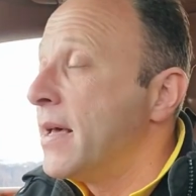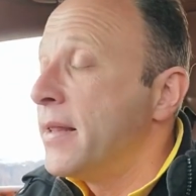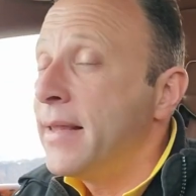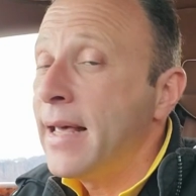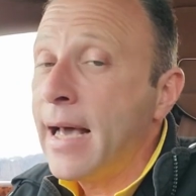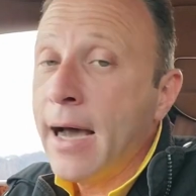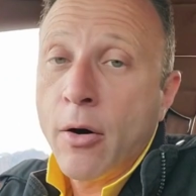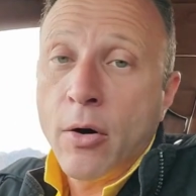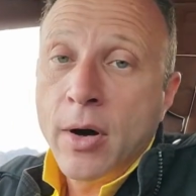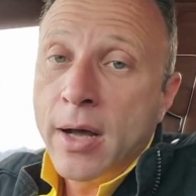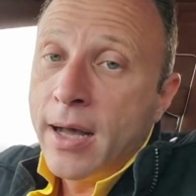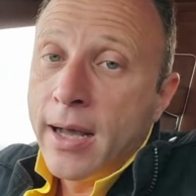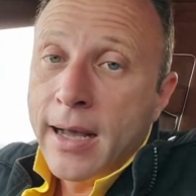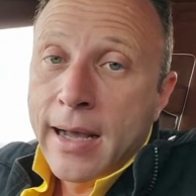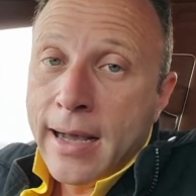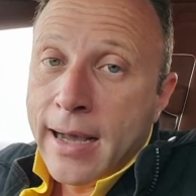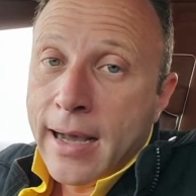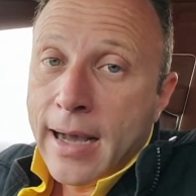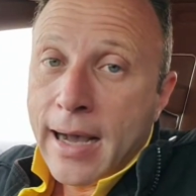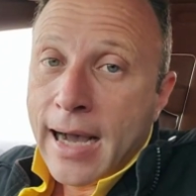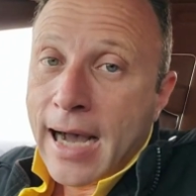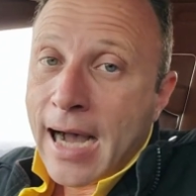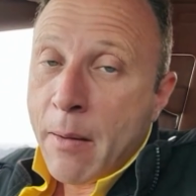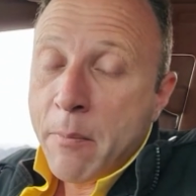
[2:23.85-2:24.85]
Now,
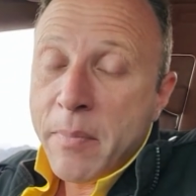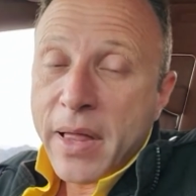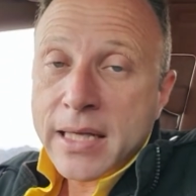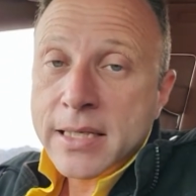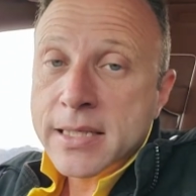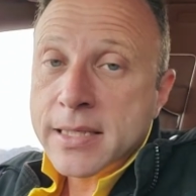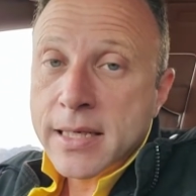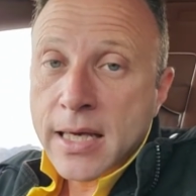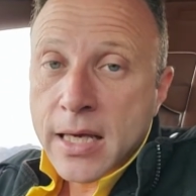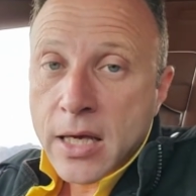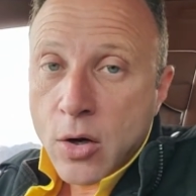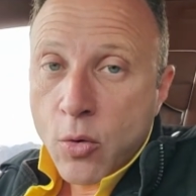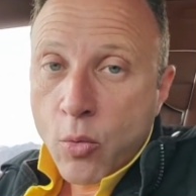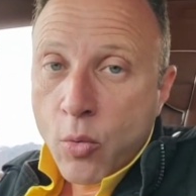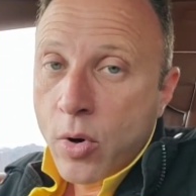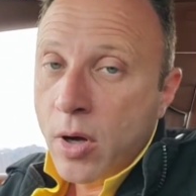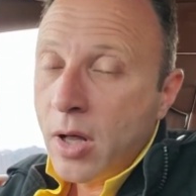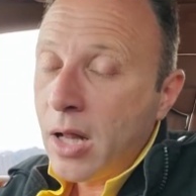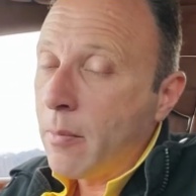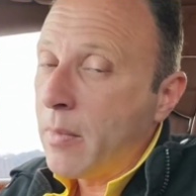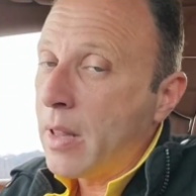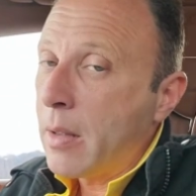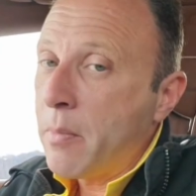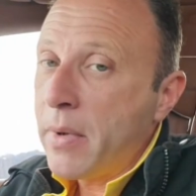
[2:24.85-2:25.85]
I'm not saying it
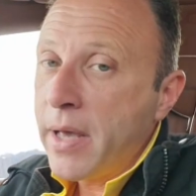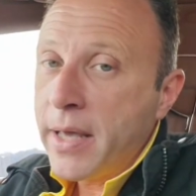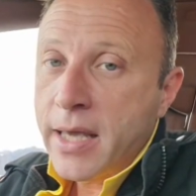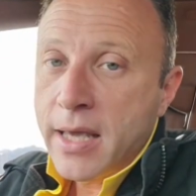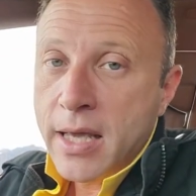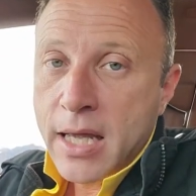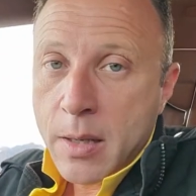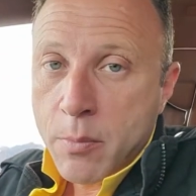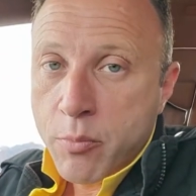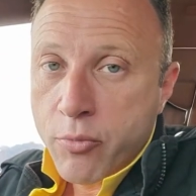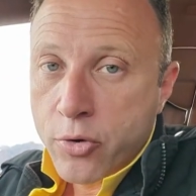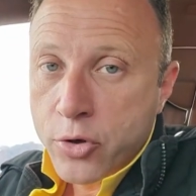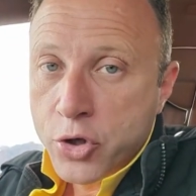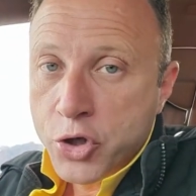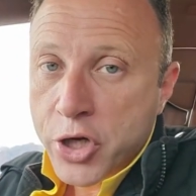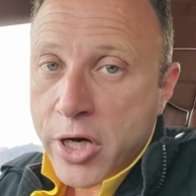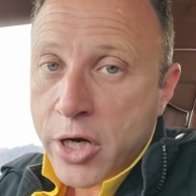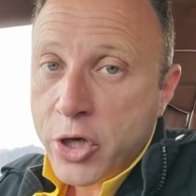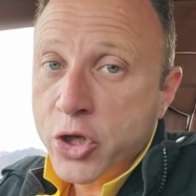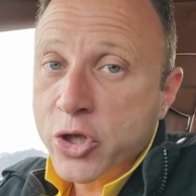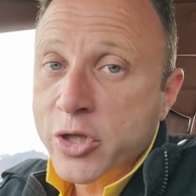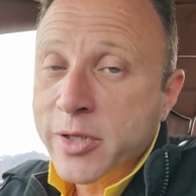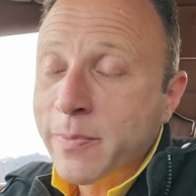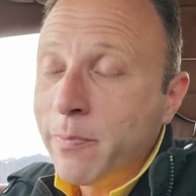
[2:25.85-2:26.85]
will, I'm not making any
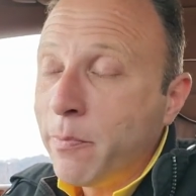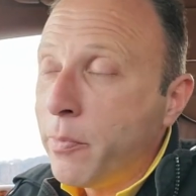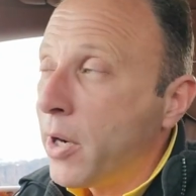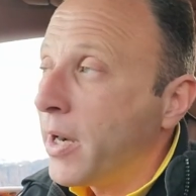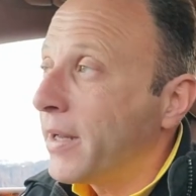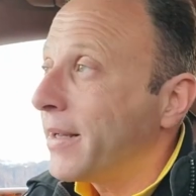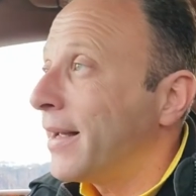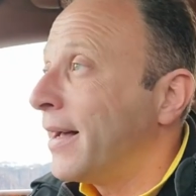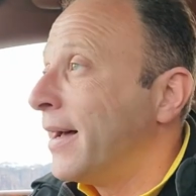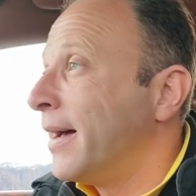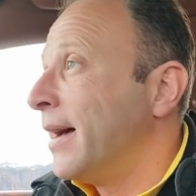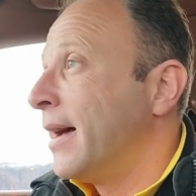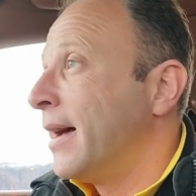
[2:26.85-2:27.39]
projections, but